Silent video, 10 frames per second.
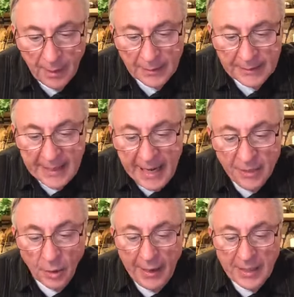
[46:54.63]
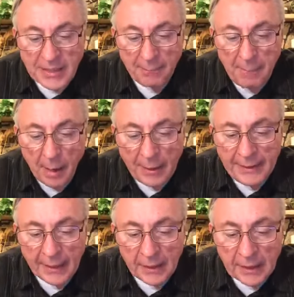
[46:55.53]
Neither is he merely
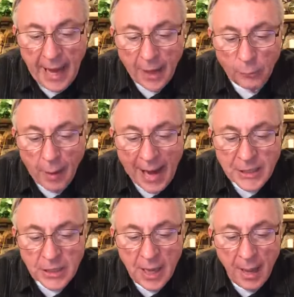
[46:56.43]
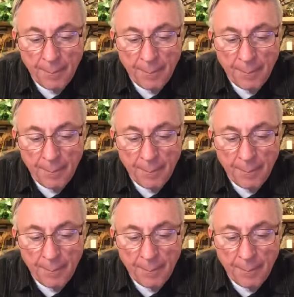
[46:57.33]
declared righteous